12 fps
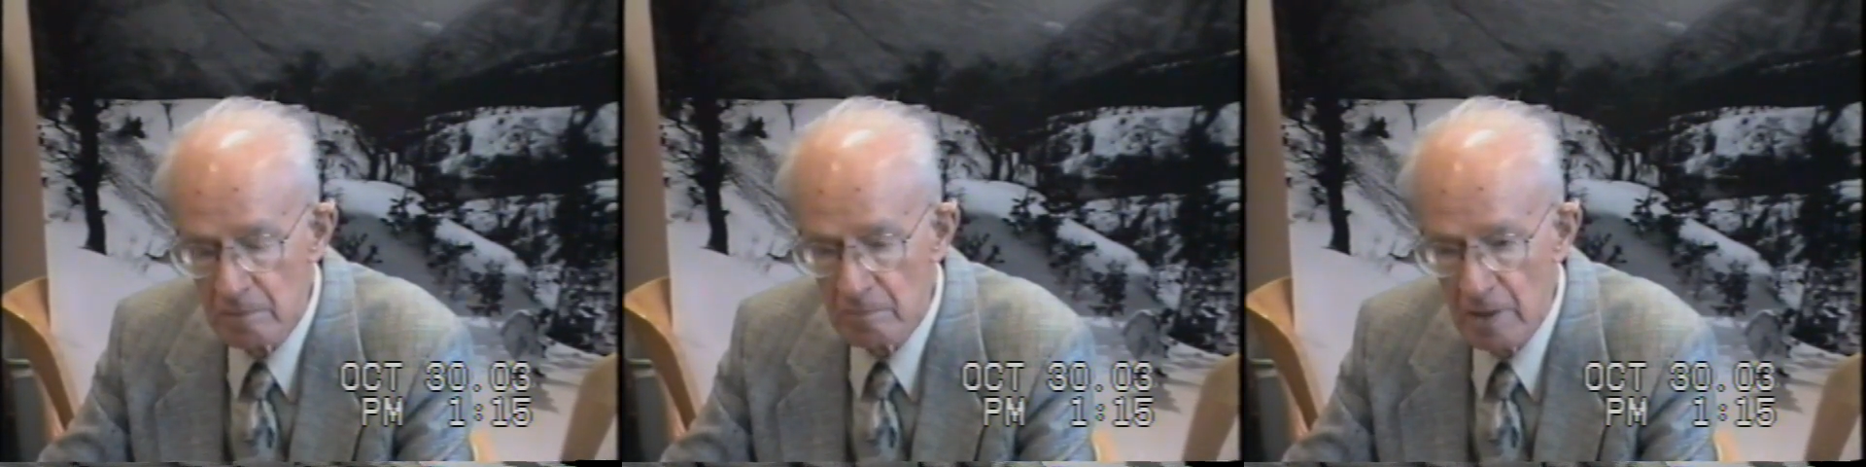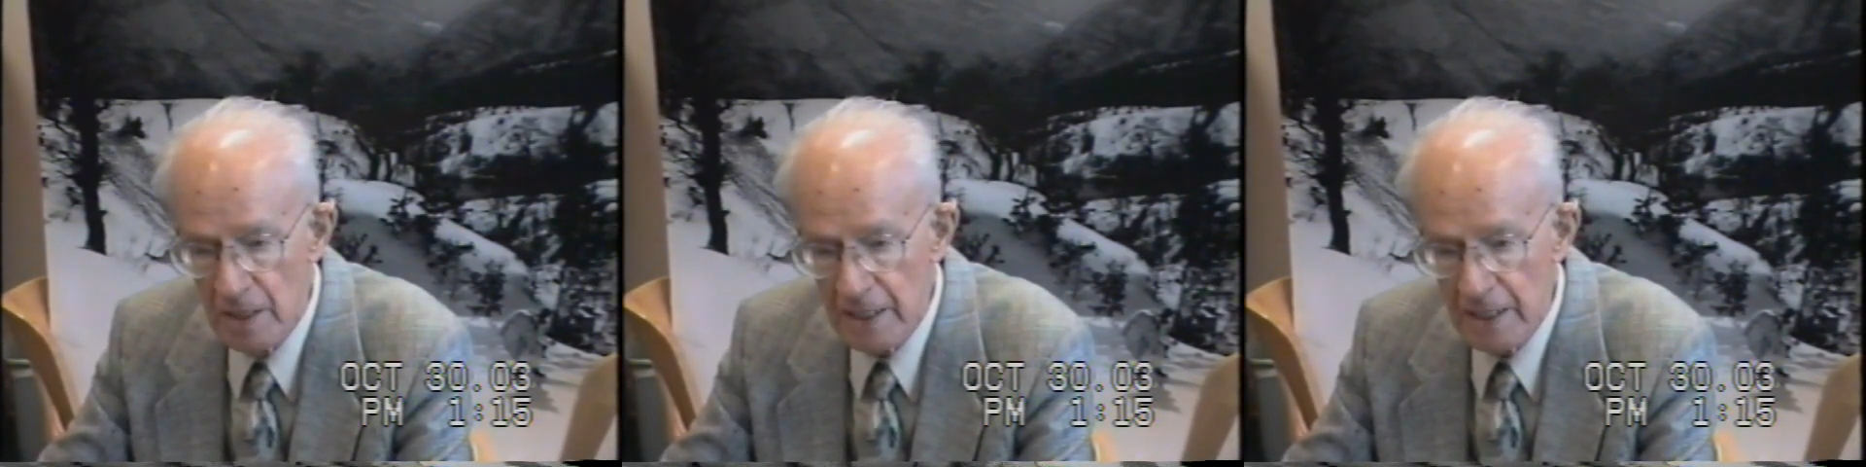
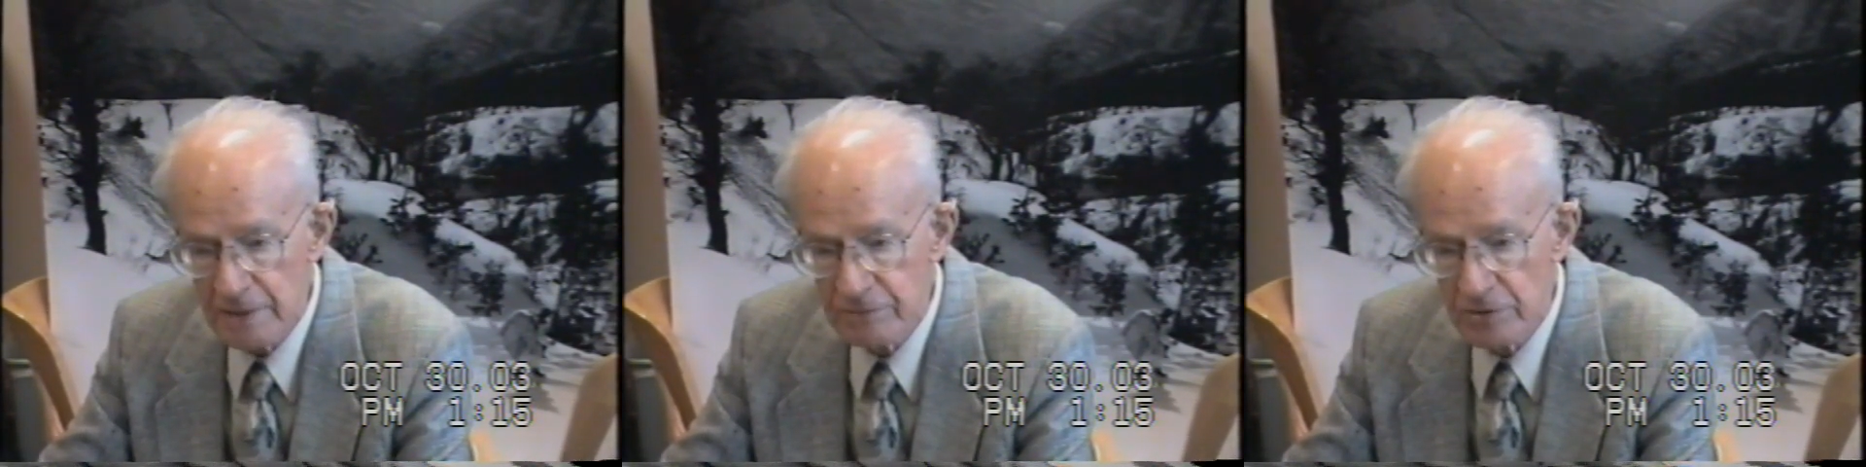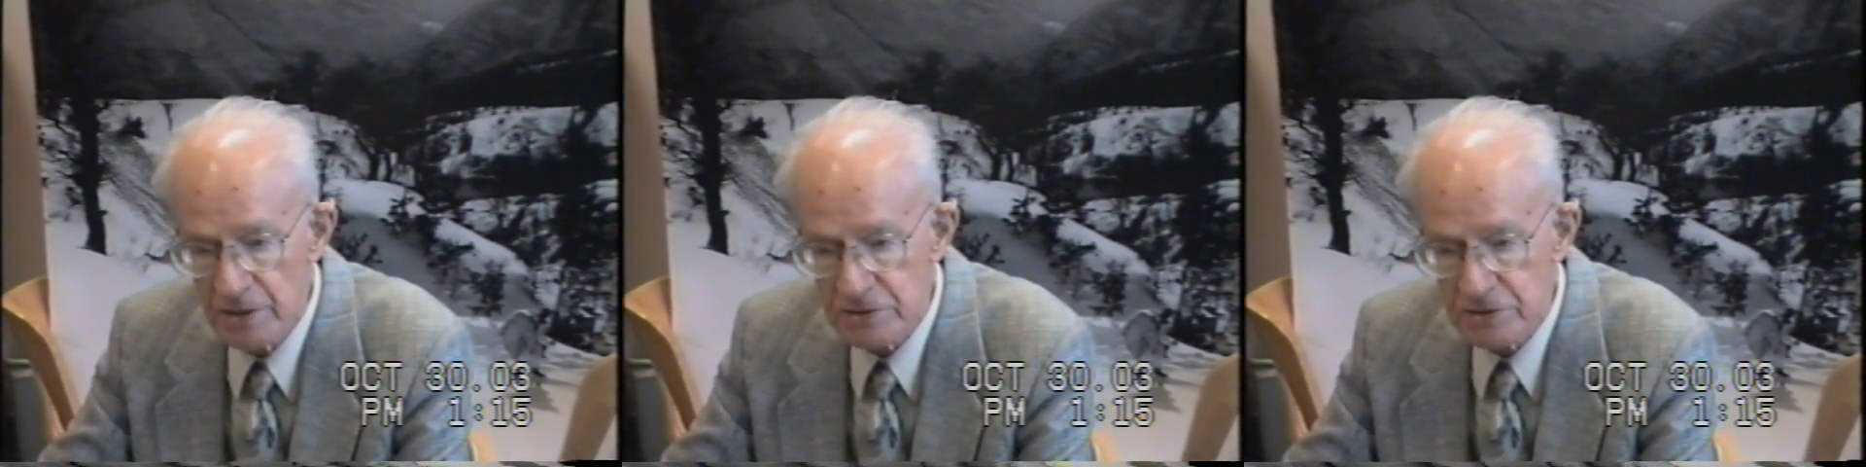My
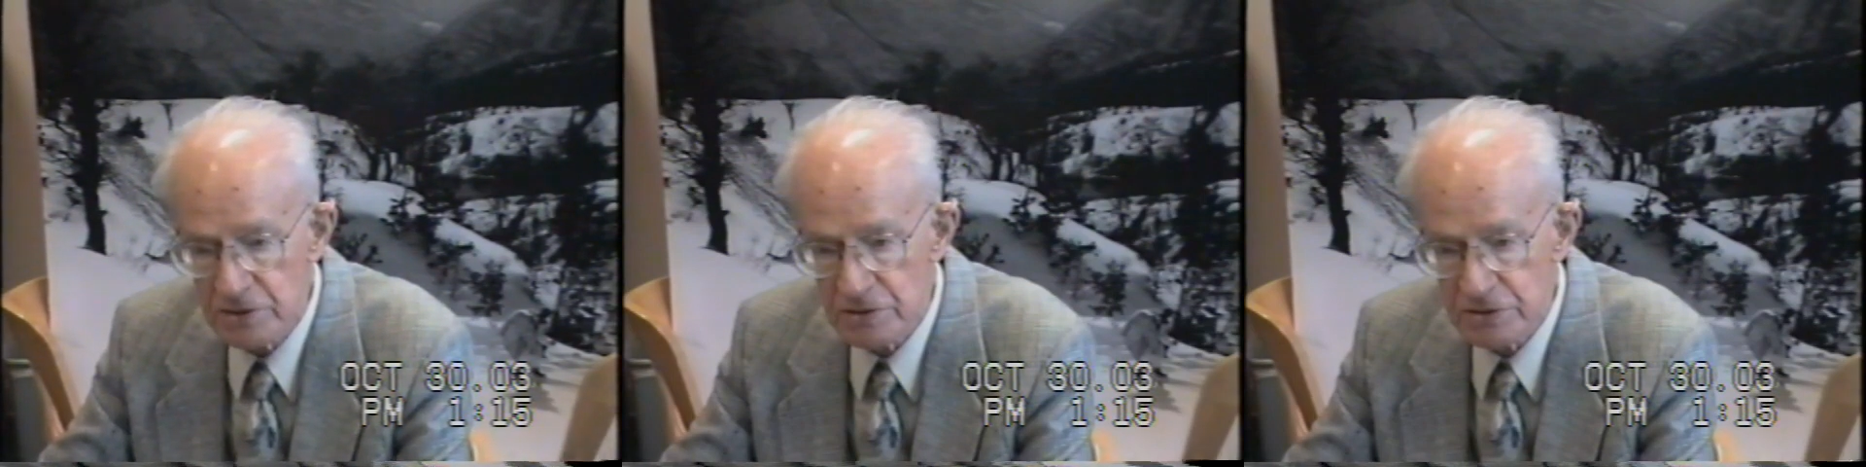address is